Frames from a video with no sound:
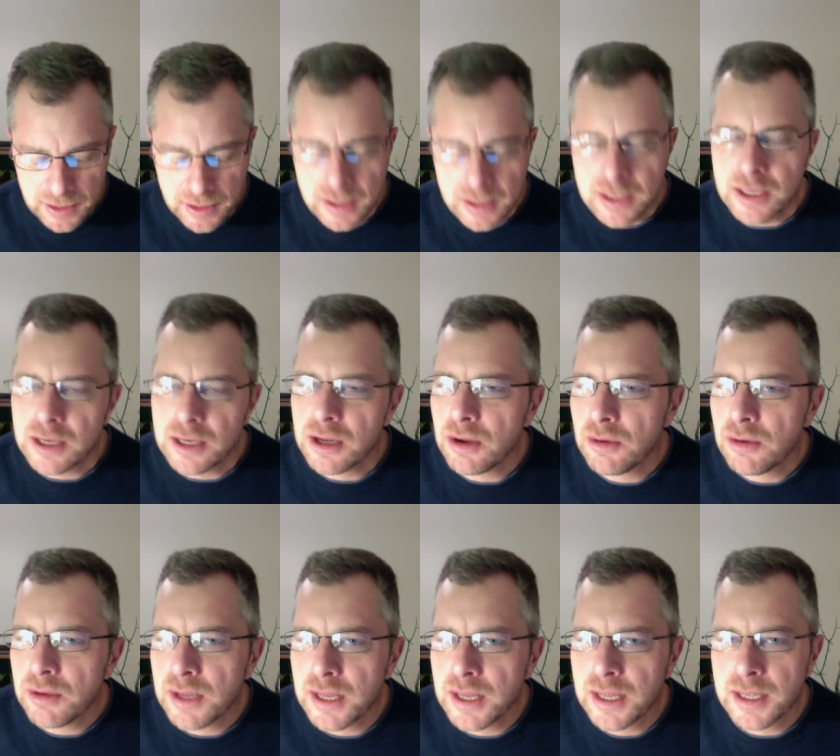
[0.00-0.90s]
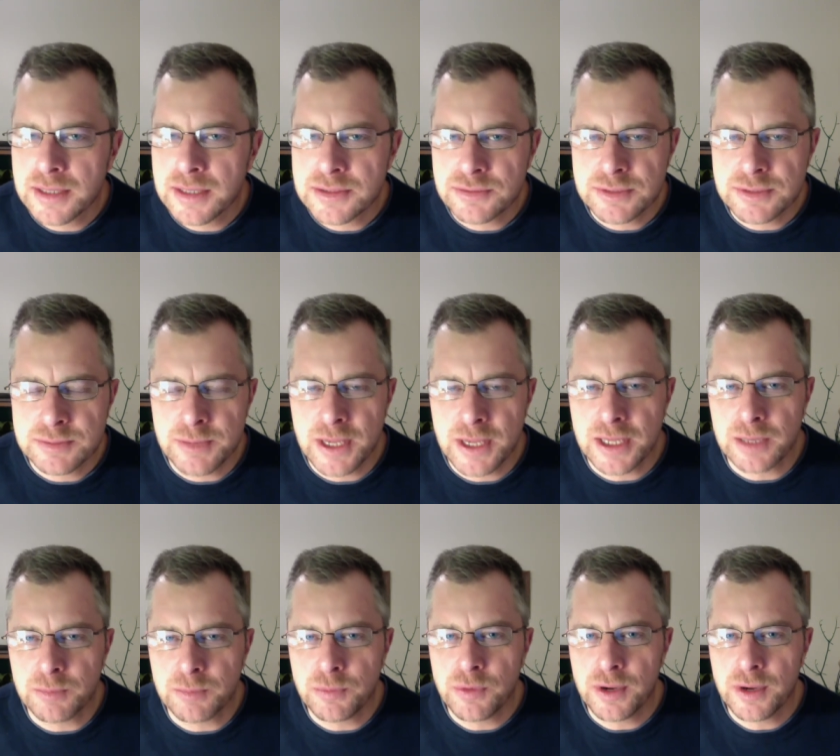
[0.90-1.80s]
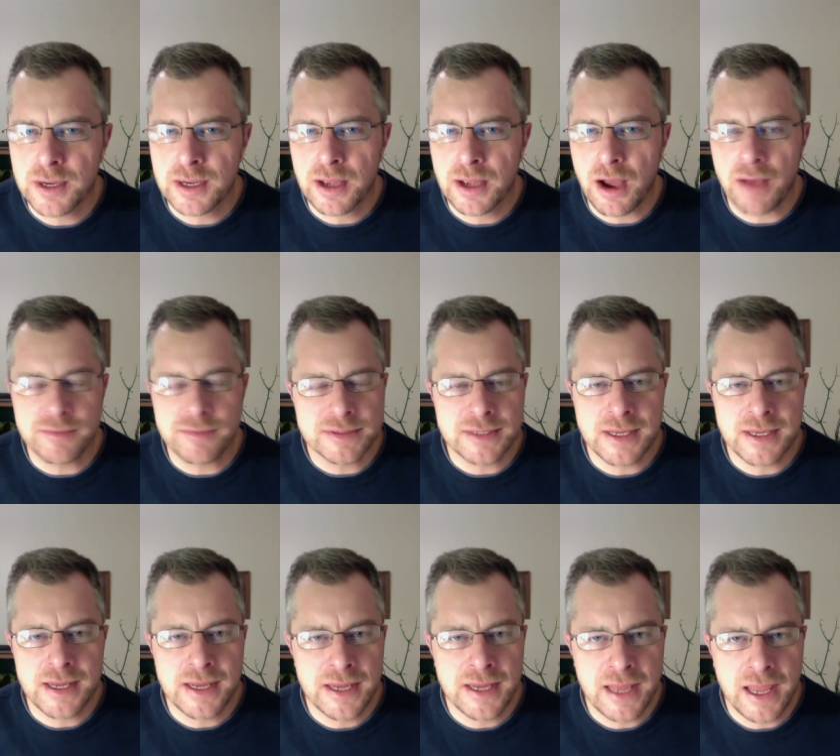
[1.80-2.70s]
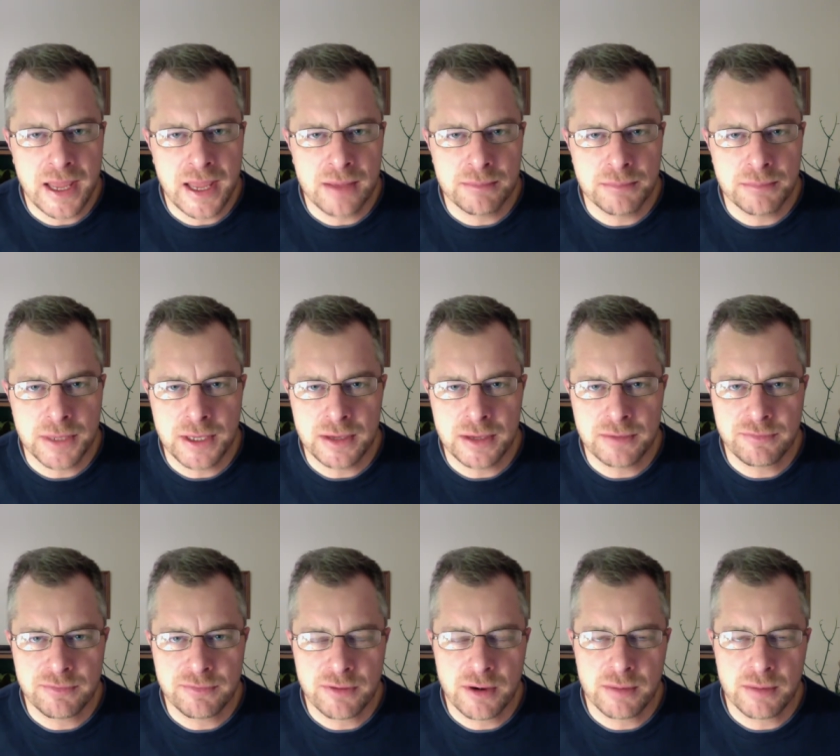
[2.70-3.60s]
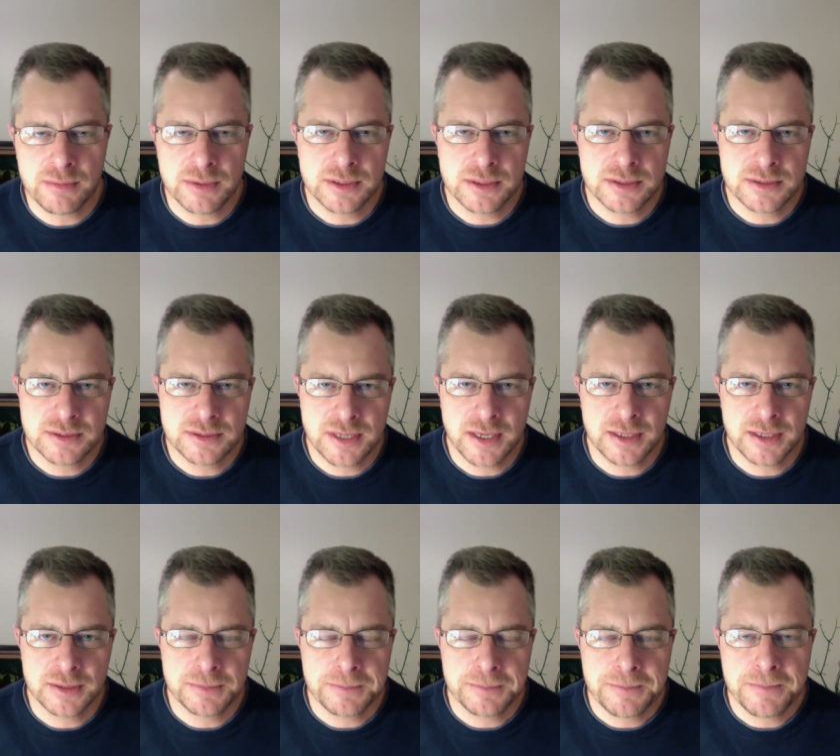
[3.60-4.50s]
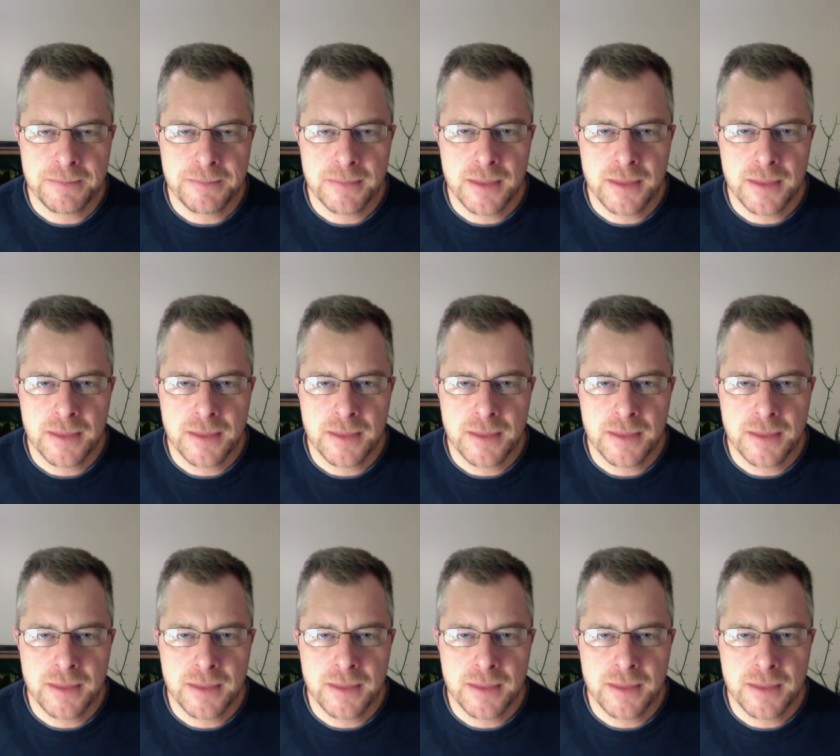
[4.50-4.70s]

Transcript: You know, and so he's making a point. Obviously, he can't be from Satan.